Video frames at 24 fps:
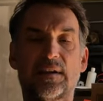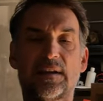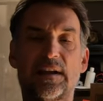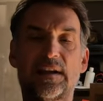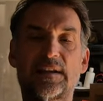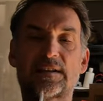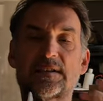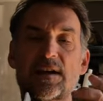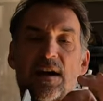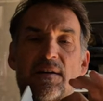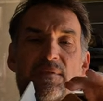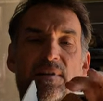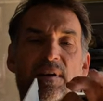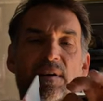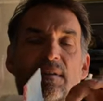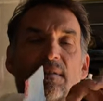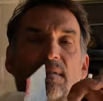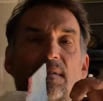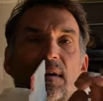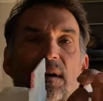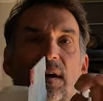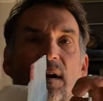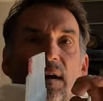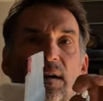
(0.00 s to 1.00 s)
It's not very
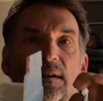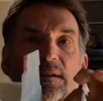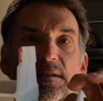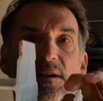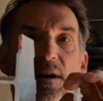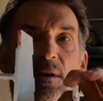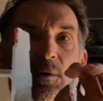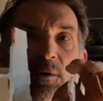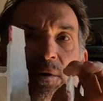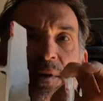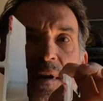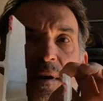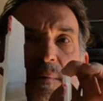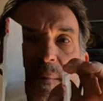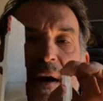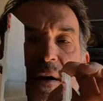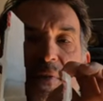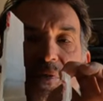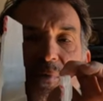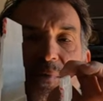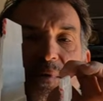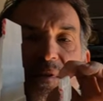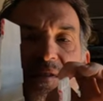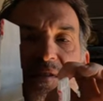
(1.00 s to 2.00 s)
thick. It's only
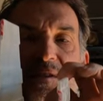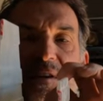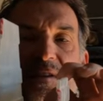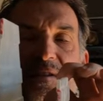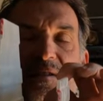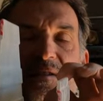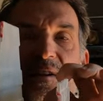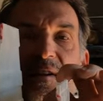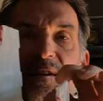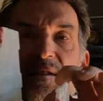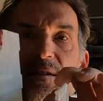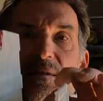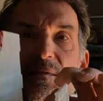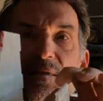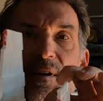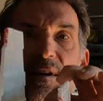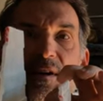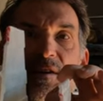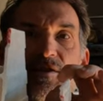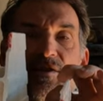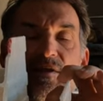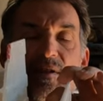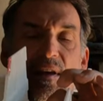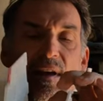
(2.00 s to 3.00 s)
about 3/16 of an
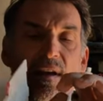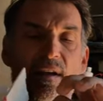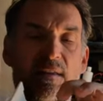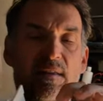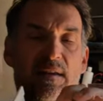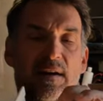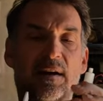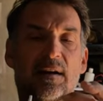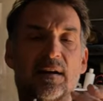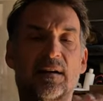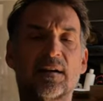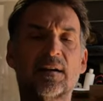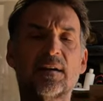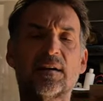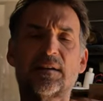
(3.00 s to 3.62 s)
inch thick there,